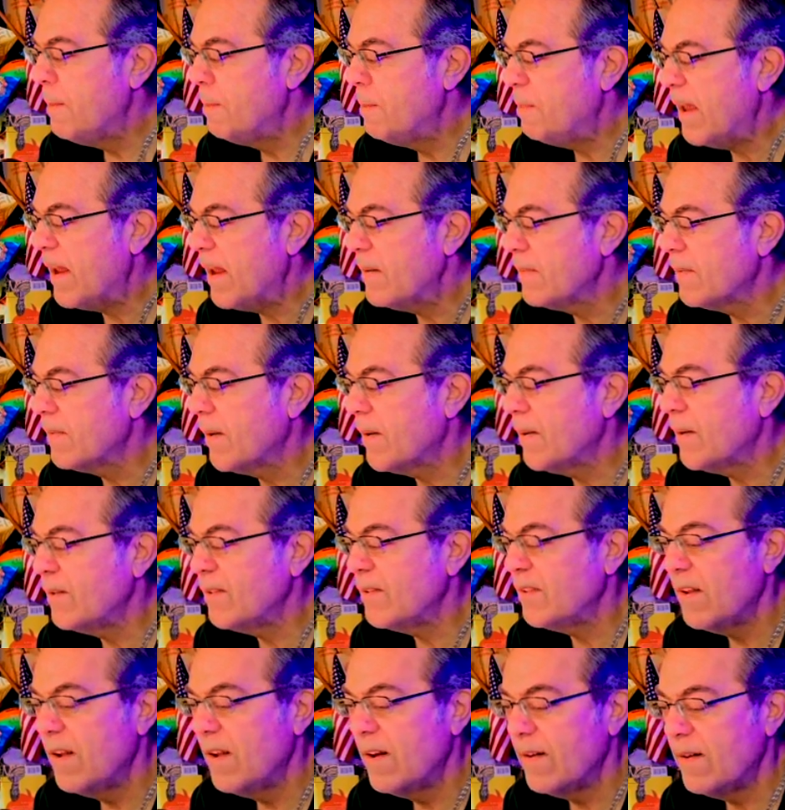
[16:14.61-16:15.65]

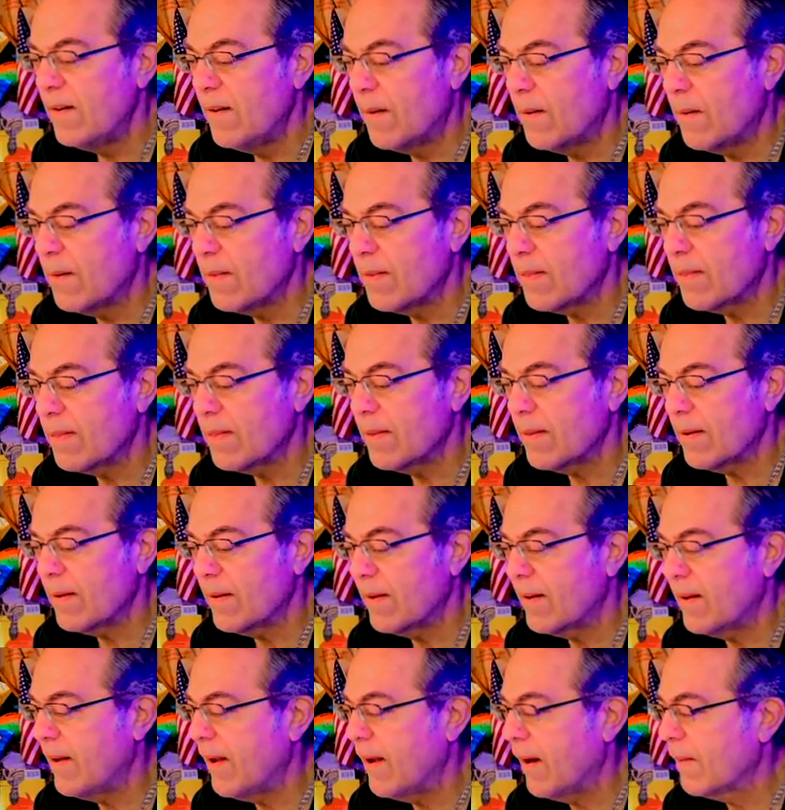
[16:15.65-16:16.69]
Penrose, North
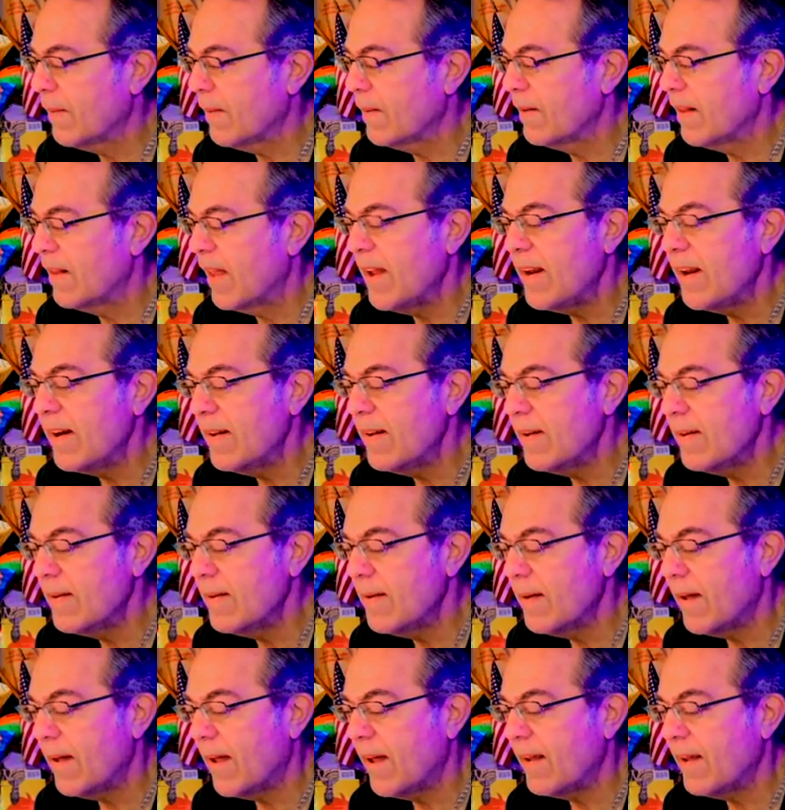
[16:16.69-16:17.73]
Carolina,
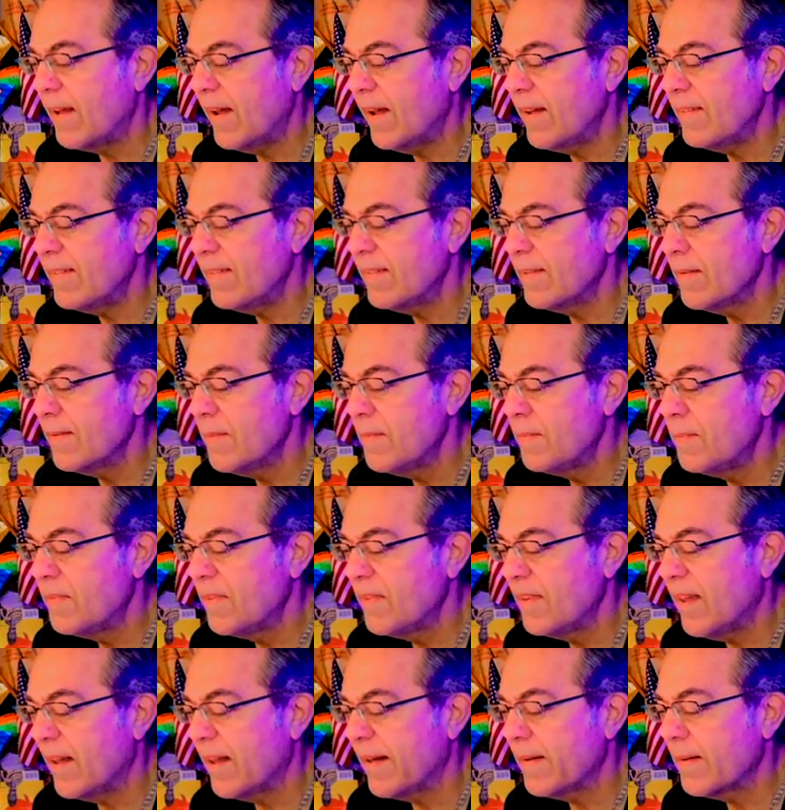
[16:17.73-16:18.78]
I guess?
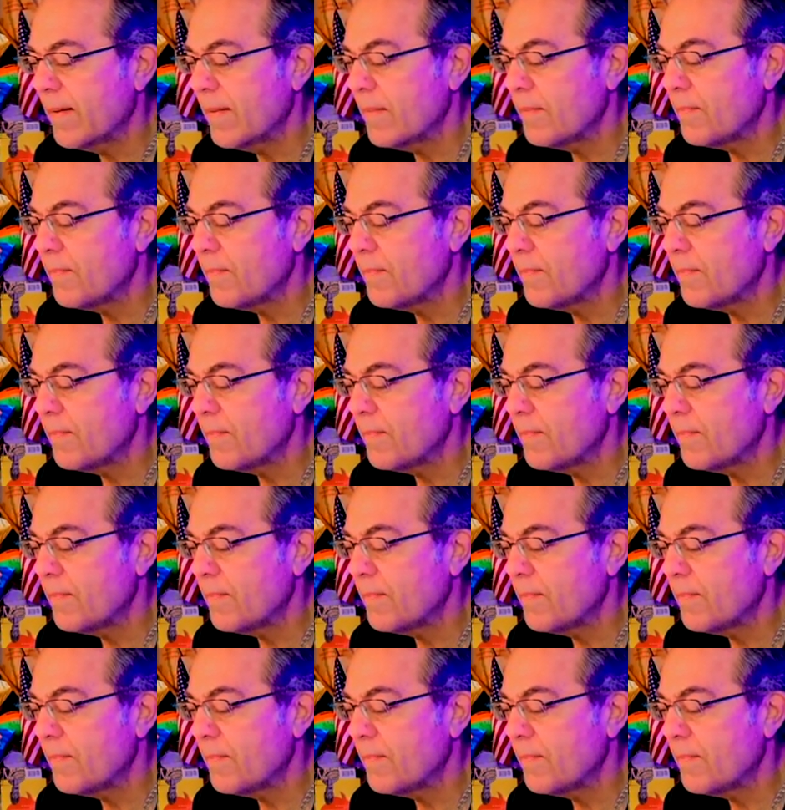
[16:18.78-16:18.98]
Yeah.